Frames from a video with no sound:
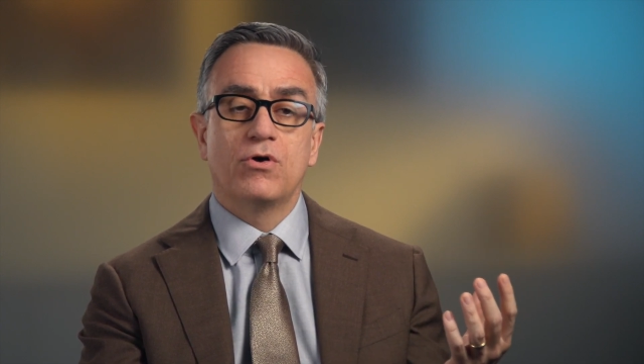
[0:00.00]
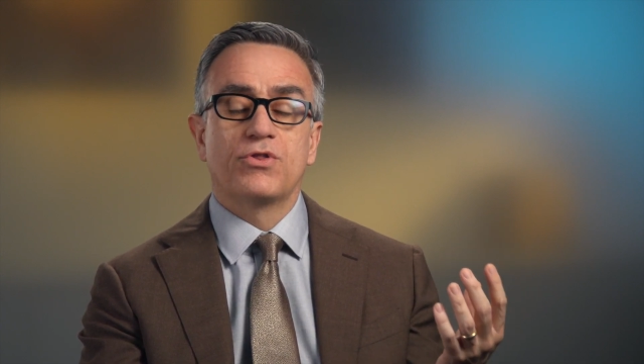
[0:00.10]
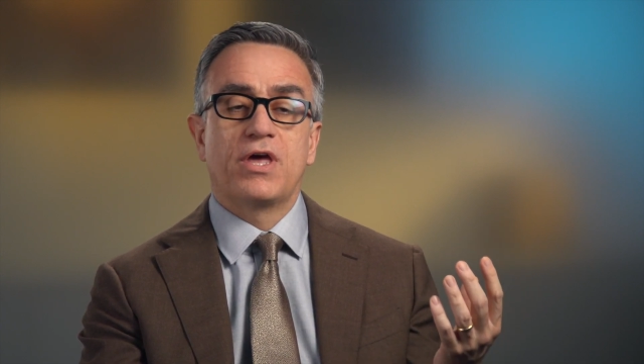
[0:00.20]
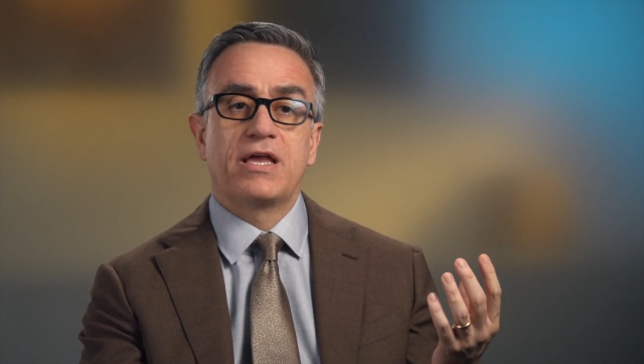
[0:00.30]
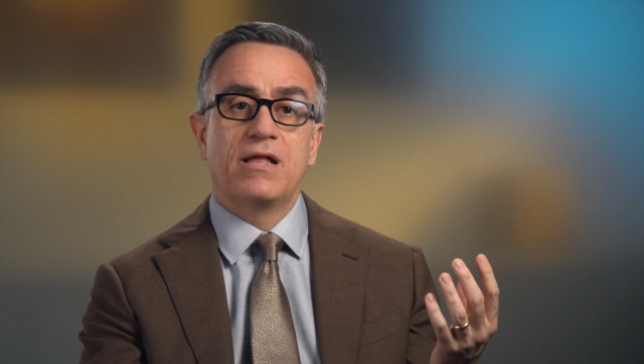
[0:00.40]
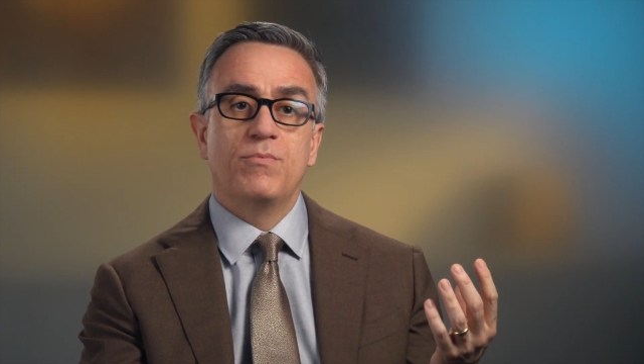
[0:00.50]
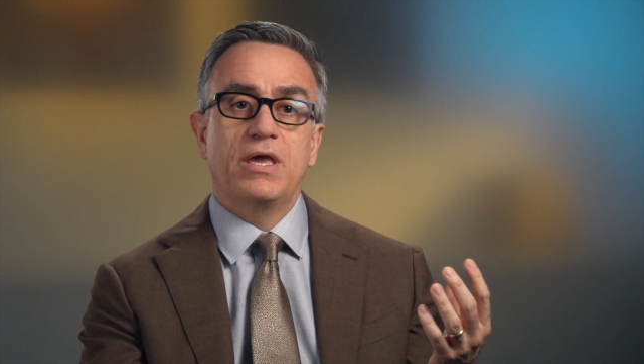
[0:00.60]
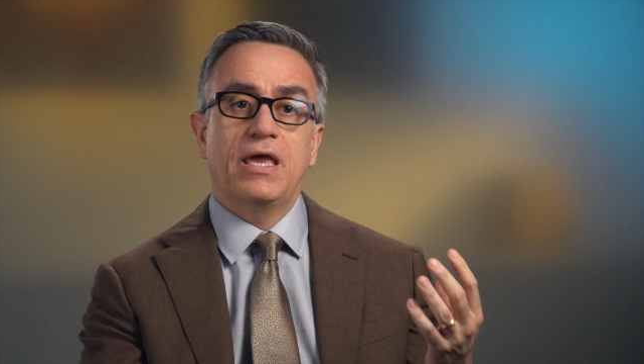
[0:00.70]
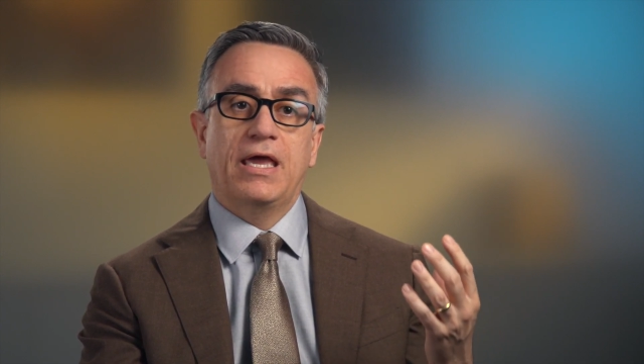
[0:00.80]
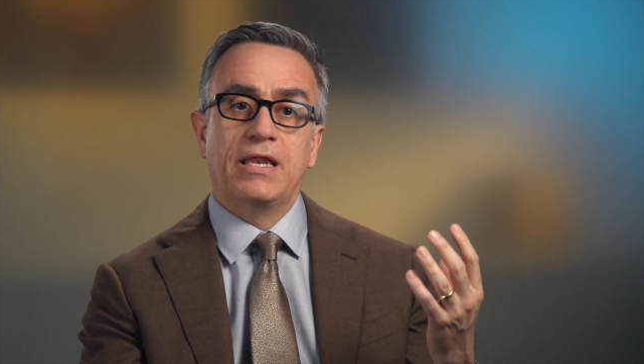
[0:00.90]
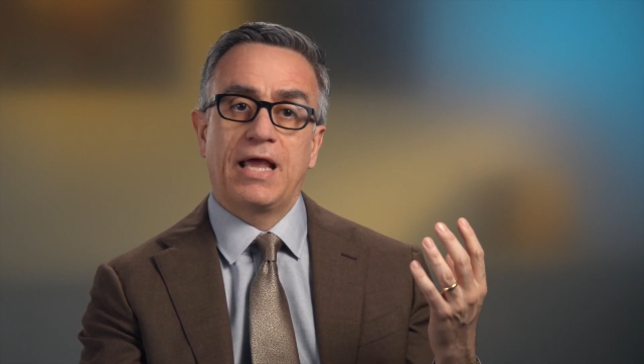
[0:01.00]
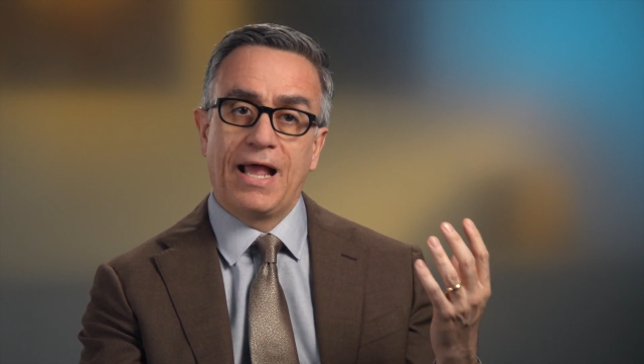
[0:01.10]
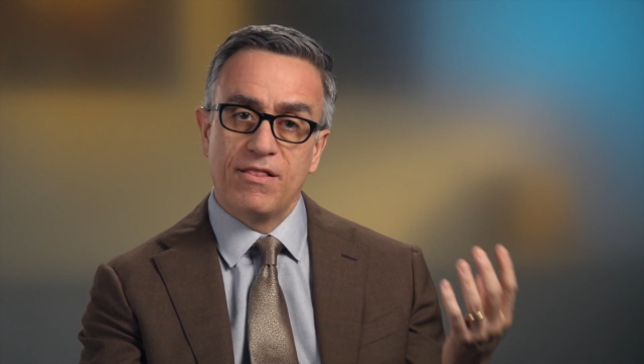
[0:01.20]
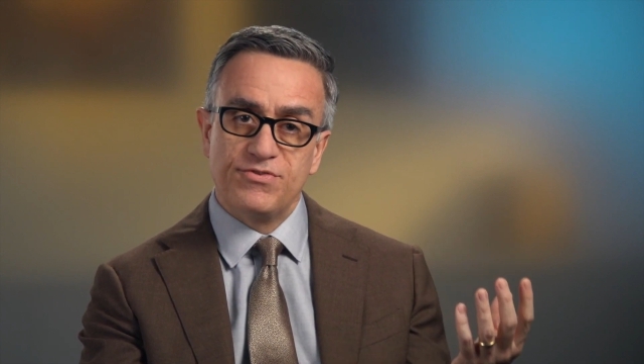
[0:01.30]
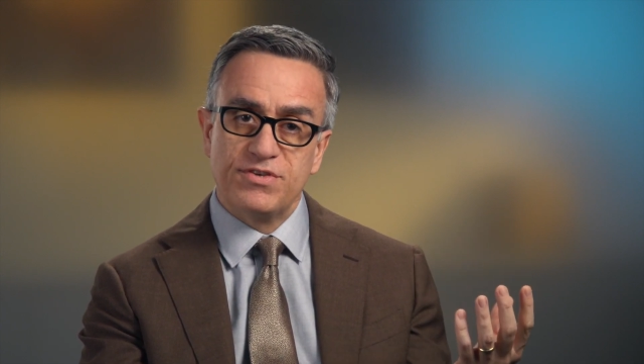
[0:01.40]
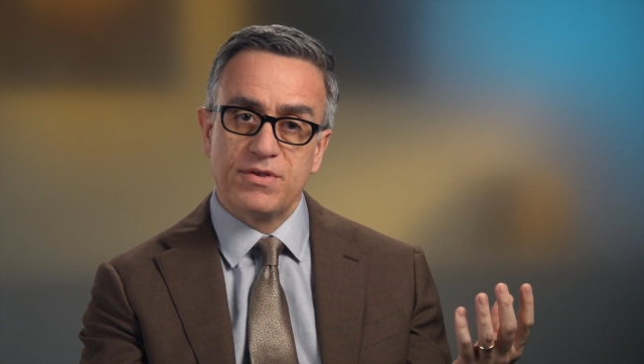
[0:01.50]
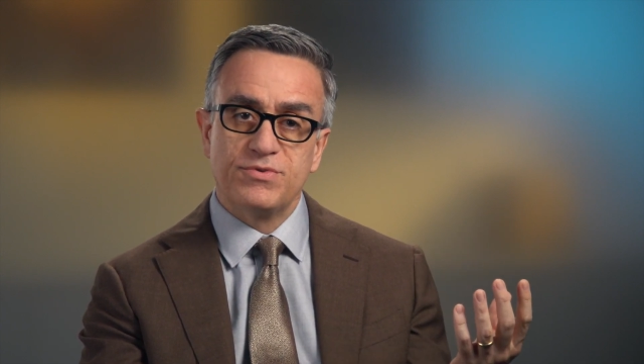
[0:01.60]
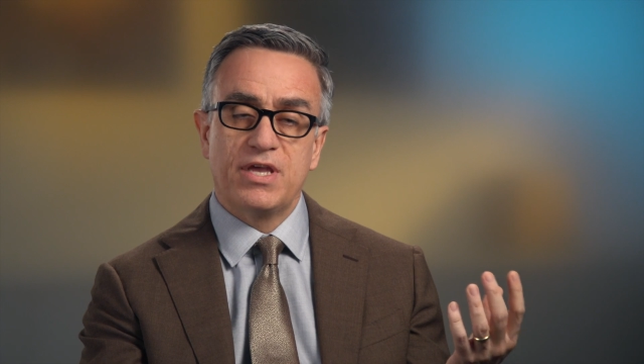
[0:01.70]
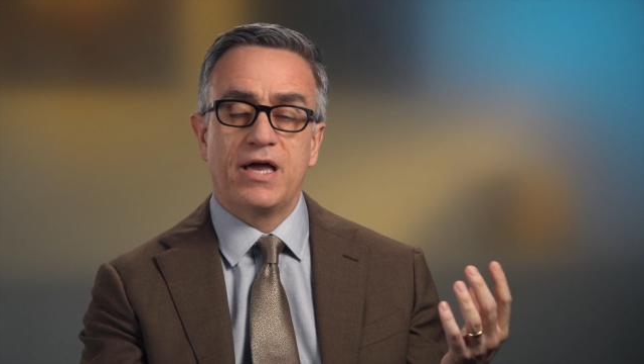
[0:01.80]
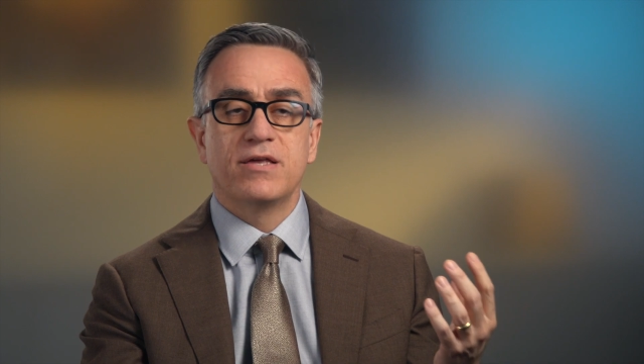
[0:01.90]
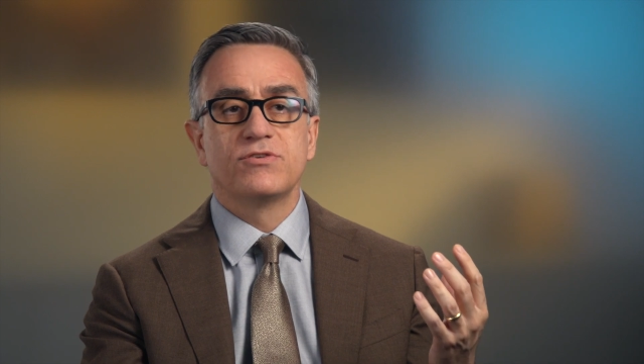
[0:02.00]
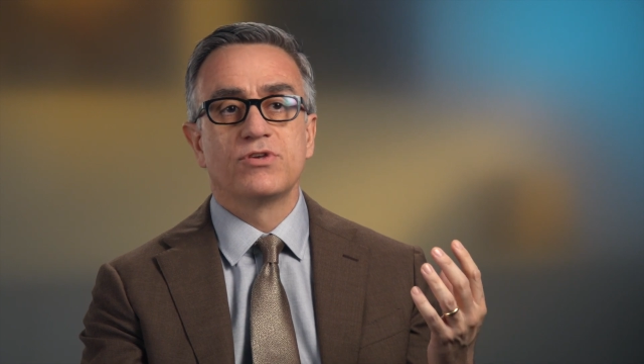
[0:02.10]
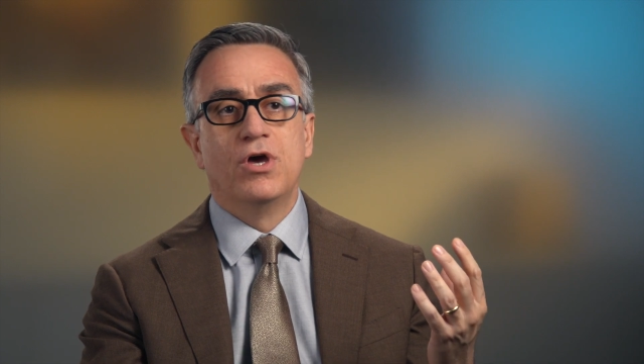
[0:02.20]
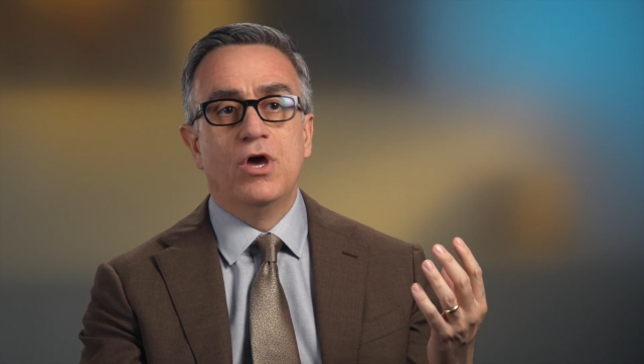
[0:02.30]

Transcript: or they can be in health system science,